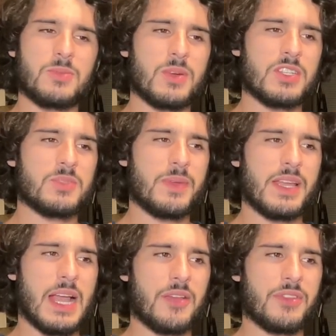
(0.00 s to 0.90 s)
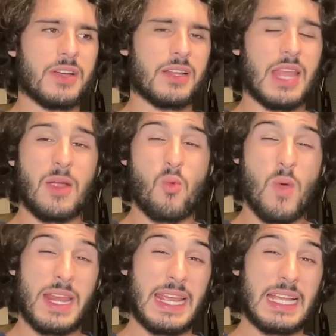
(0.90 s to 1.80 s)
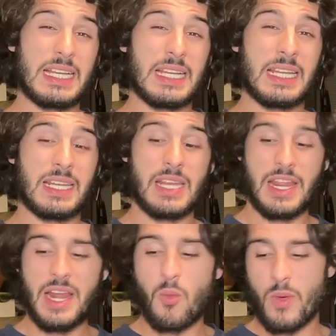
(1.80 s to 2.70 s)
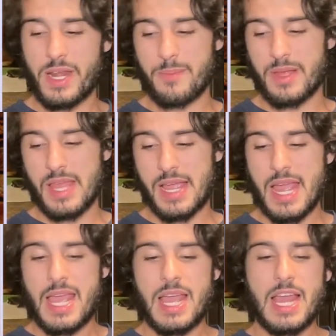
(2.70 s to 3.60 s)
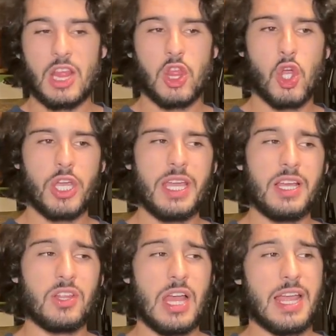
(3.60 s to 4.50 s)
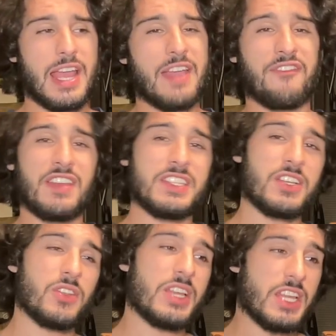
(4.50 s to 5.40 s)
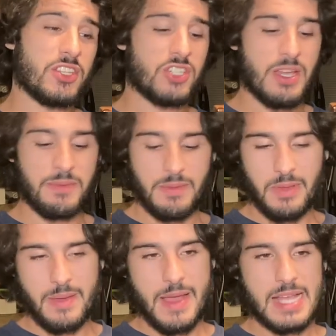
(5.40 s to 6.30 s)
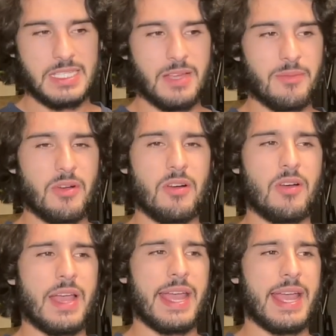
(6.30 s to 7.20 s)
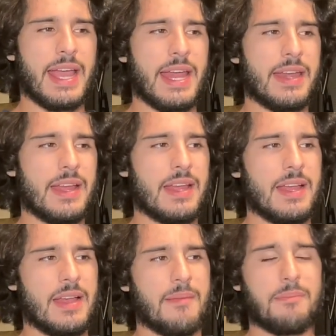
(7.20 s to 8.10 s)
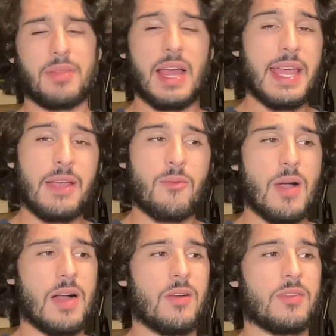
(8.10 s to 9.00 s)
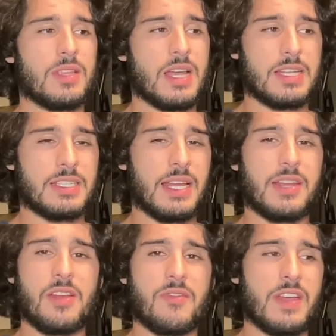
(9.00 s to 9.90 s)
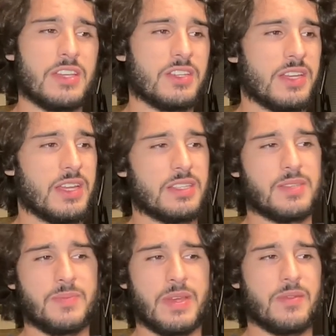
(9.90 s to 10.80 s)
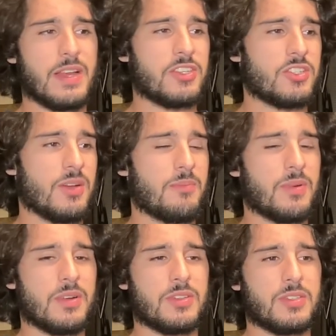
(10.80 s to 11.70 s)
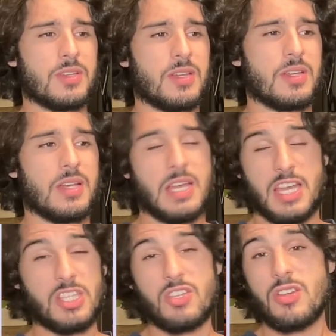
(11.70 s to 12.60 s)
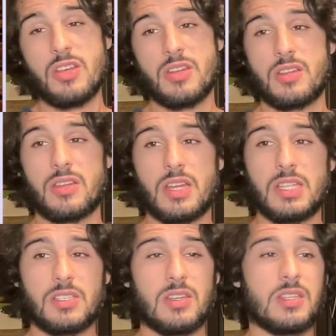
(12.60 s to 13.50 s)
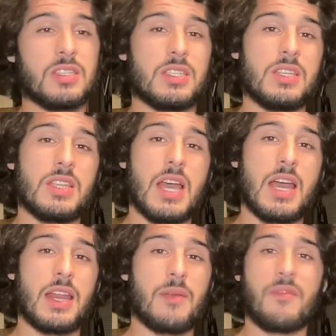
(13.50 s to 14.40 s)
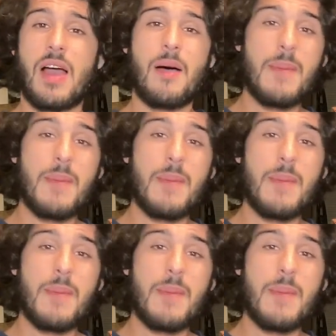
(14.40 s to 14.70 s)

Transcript: Bridges being out there and like winning and like not winning, but like looking like physically in shape to play basketball and playing well. He got a standing ovation. He hit some mid-range jumpers. It's good. It's good to see that. I'm I'm